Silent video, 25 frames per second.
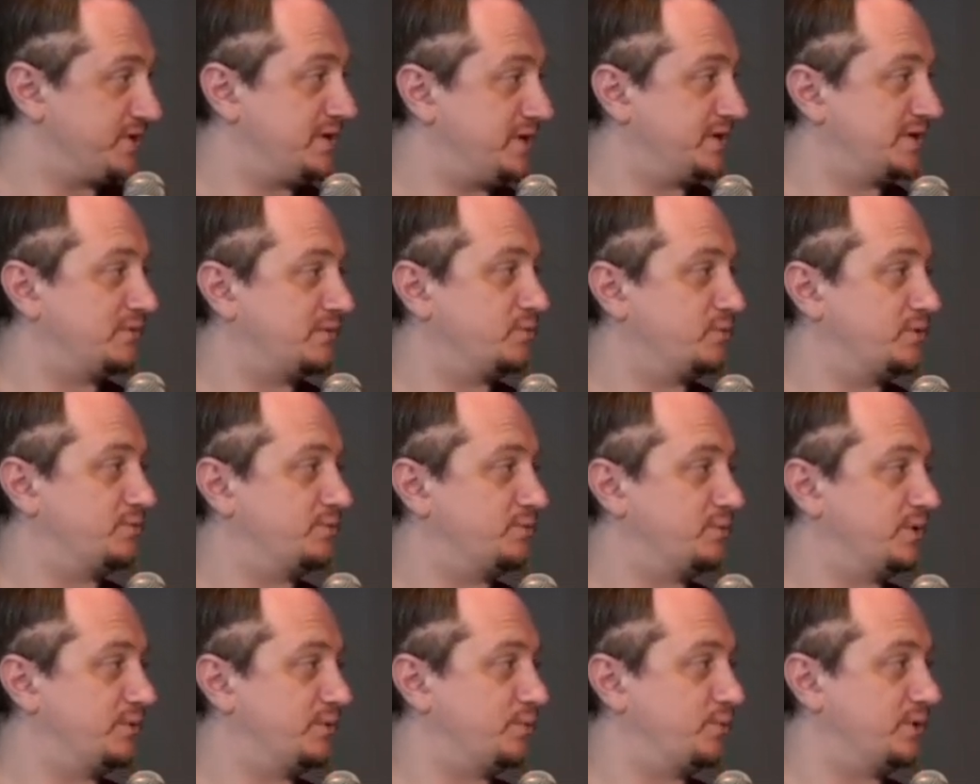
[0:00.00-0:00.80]
And
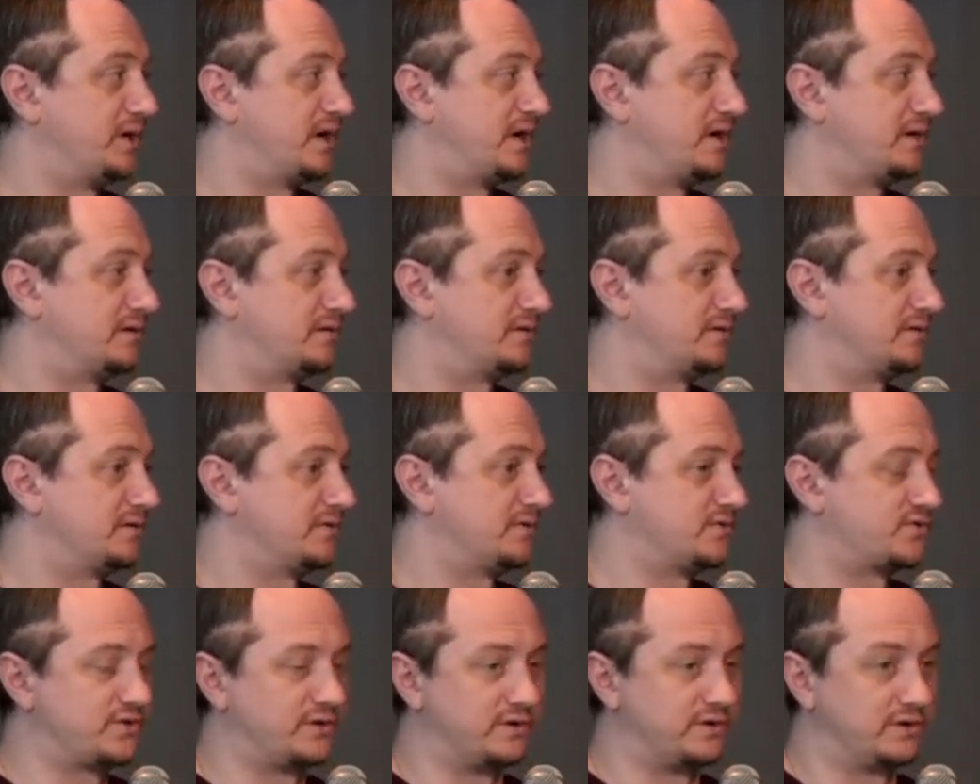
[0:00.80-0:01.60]
when, when I
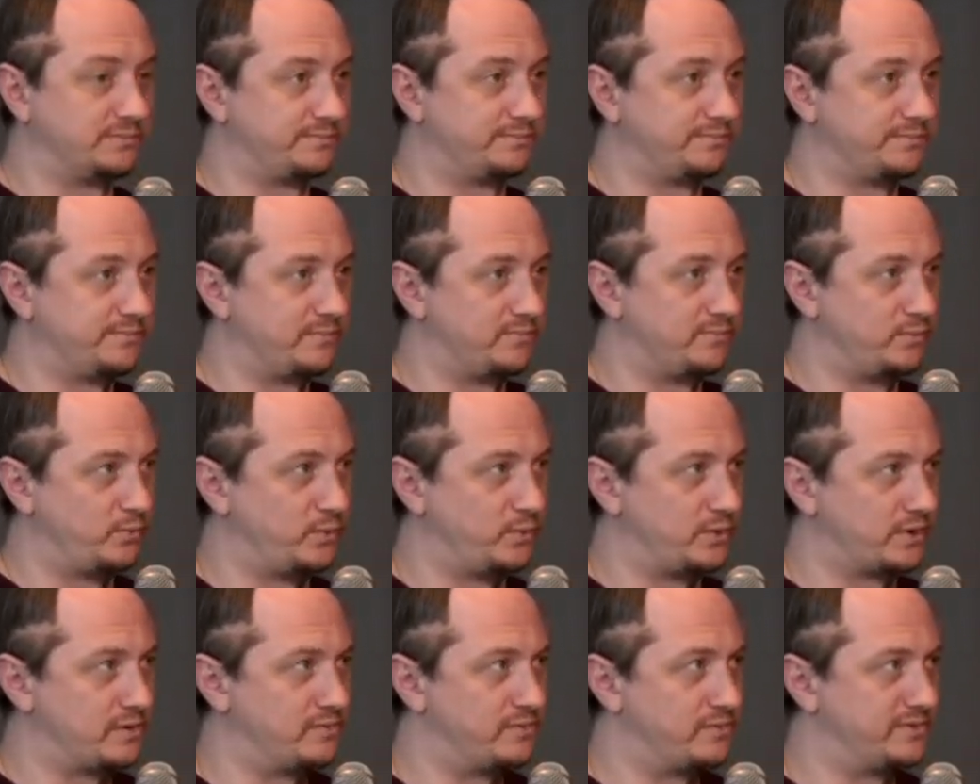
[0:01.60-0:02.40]
started
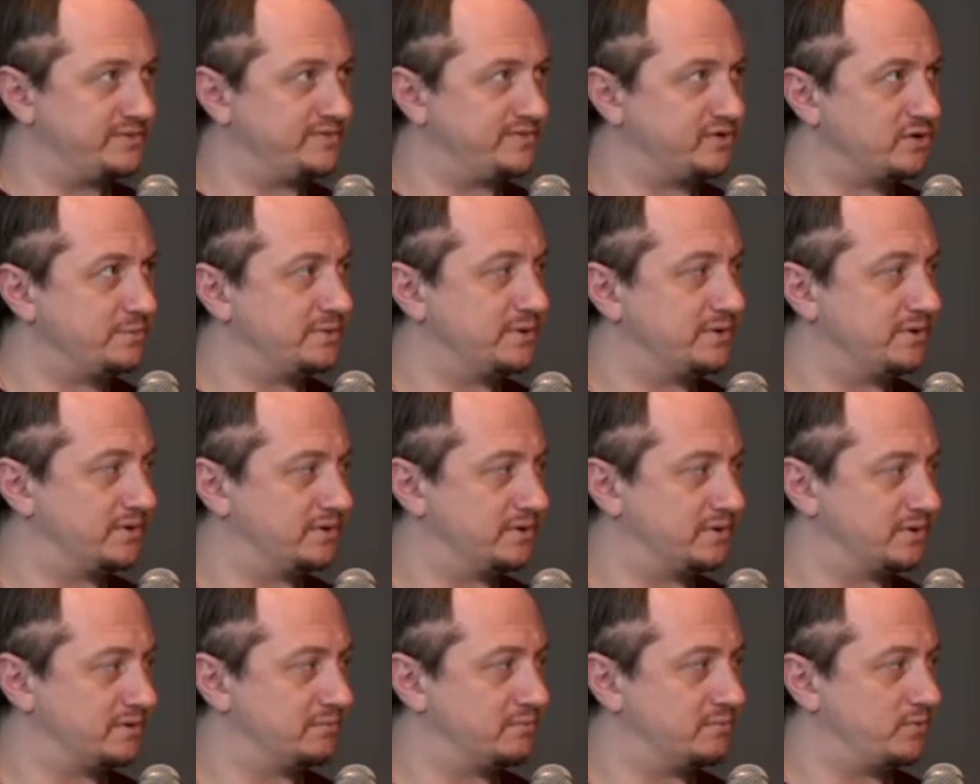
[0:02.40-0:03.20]
working with Doobie a
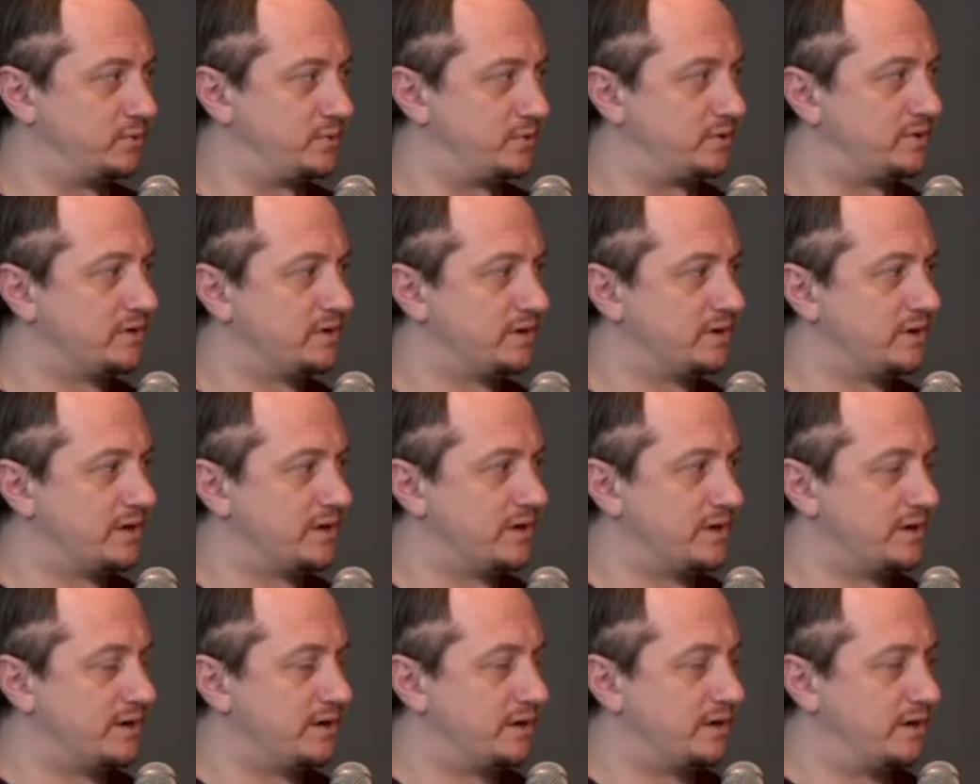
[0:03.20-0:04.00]
little more,
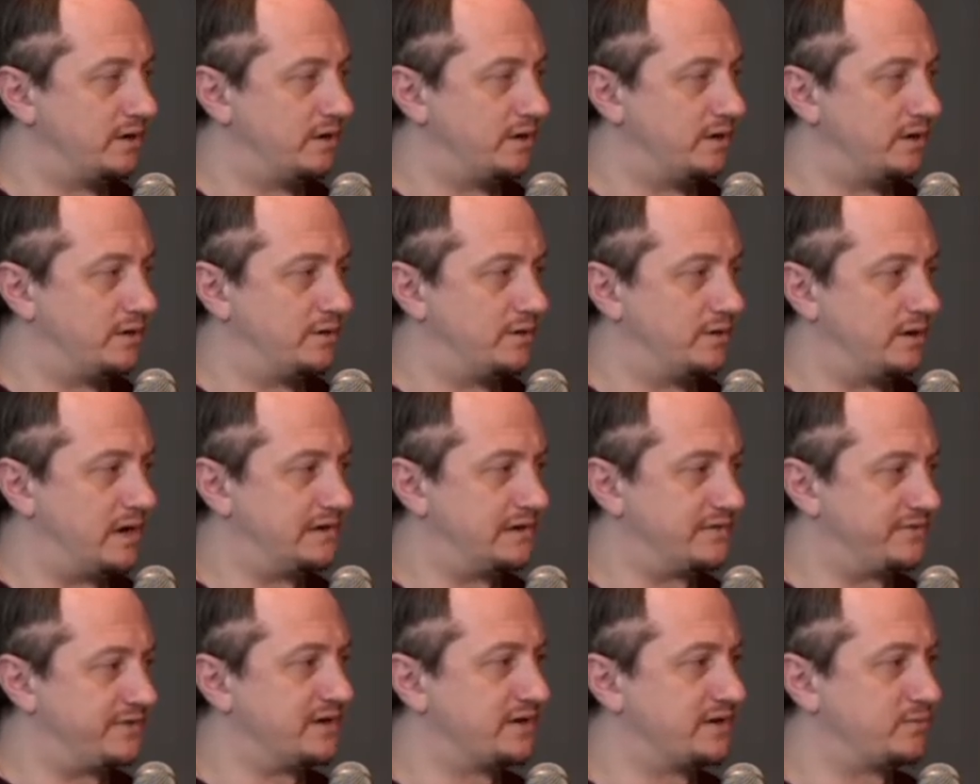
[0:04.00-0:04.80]
uh, I
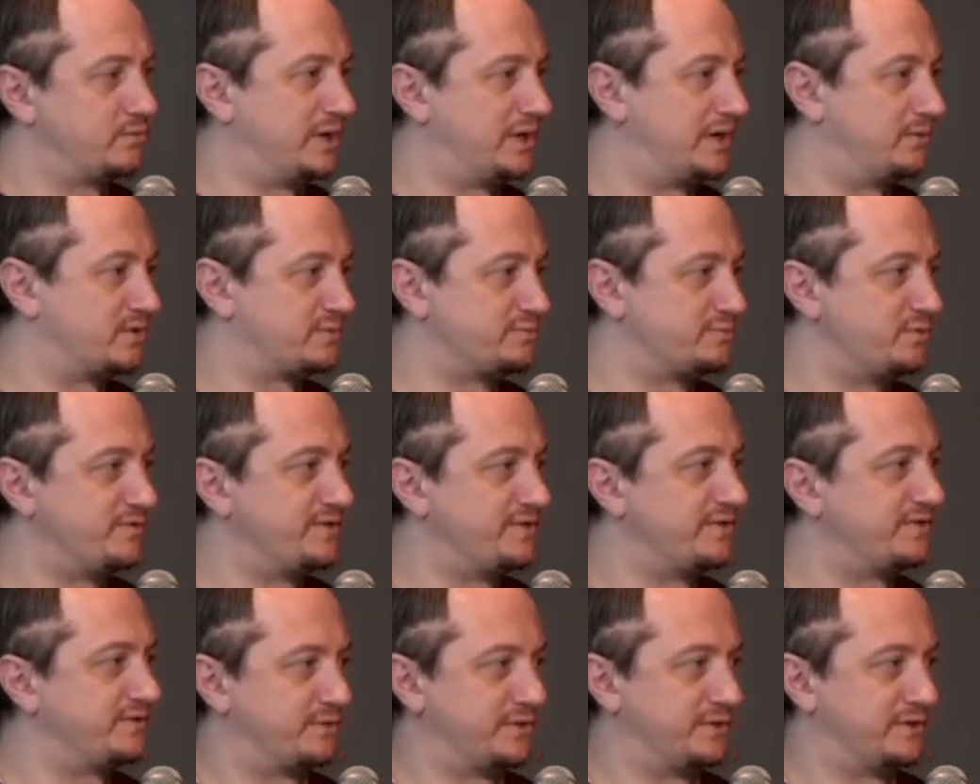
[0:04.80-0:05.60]
think when I was moving
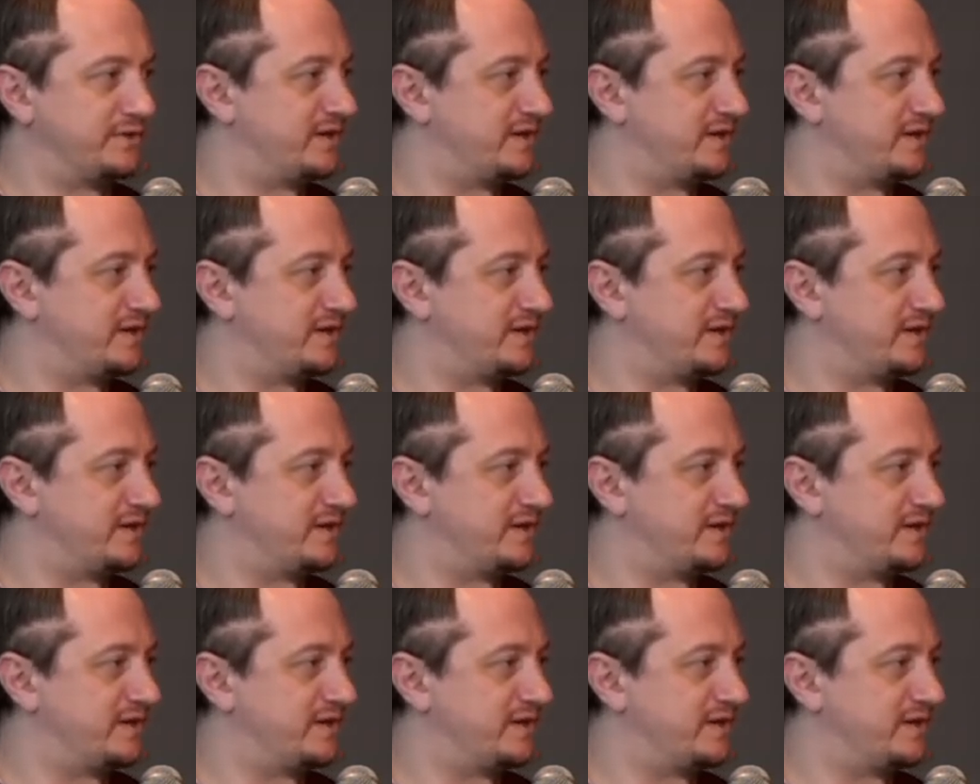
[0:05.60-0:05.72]
to LA,